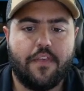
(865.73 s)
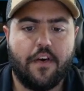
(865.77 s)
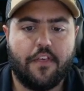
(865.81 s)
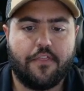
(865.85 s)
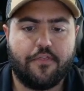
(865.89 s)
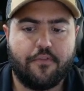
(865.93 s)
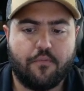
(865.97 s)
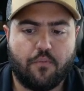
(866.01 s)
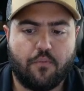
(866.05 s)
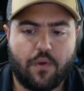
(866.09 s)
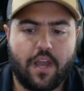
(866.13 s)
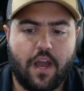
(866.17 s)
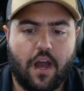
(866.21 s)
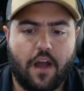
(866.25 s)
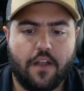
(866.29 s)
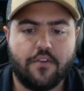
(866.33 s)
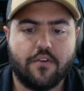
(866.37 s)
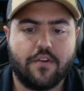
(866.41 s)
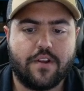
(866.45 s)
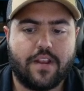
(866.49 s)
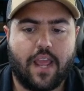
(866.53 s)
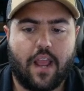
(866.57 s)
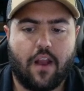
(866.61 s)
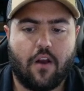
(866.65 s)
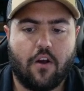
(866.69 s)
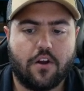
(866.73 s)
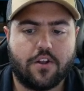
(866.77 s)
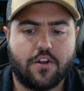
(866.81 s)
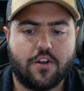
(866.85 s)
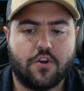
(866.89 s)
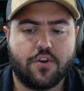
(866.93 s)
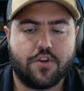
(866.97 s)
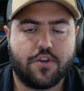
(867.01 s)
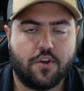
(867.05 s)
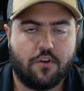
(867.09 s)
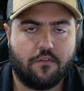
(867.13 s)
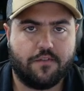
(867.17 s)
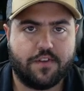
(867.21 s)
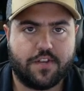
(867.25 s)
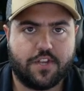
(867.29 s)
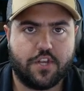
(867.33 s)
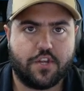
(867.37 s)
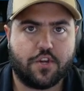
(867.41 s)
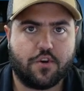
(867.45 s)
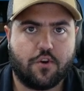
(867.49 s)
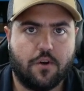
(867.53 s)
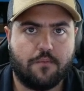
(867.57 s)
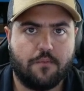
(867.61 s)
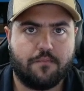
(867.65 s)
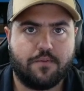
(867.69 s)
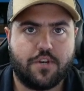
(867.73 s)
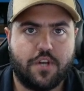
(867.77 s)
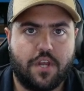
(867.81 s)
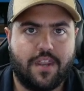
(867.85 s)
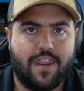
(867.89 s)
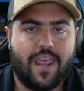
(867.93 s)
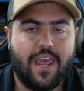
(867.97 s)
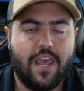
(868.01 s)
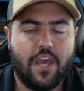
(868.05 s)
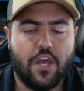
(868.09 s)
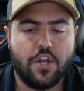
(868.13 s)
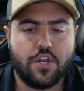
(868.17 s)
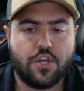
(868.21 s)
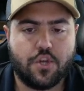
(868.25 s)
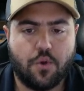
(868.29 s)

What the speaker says: the 300 character service description